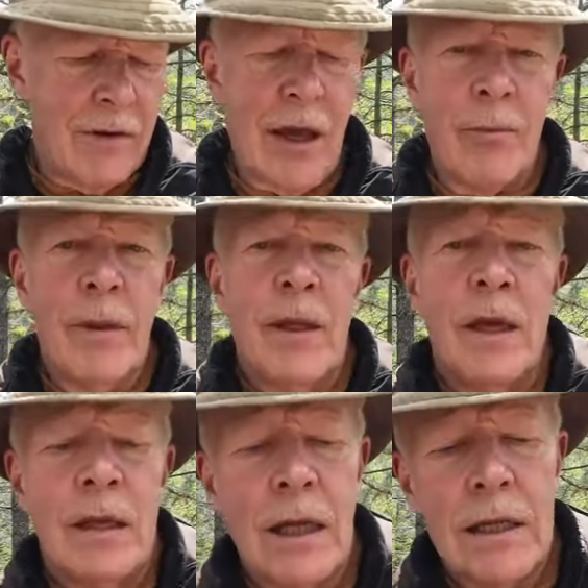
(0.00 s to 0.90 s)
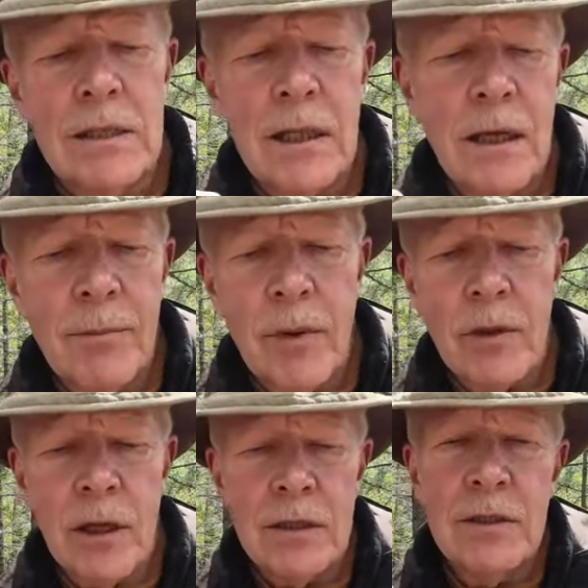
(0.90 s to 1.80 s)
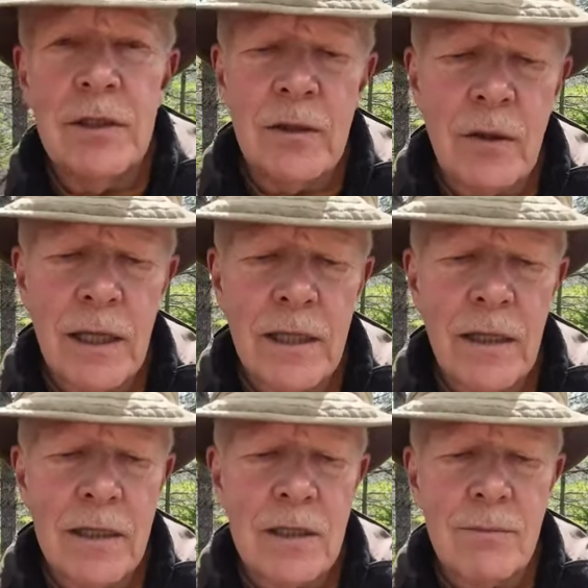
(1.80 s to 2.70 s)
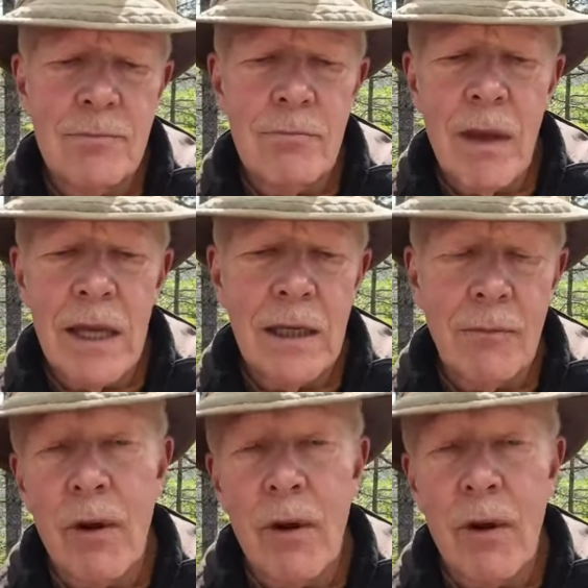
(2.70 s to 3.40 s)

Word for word: Now, the nice thing about a steel like this, it may,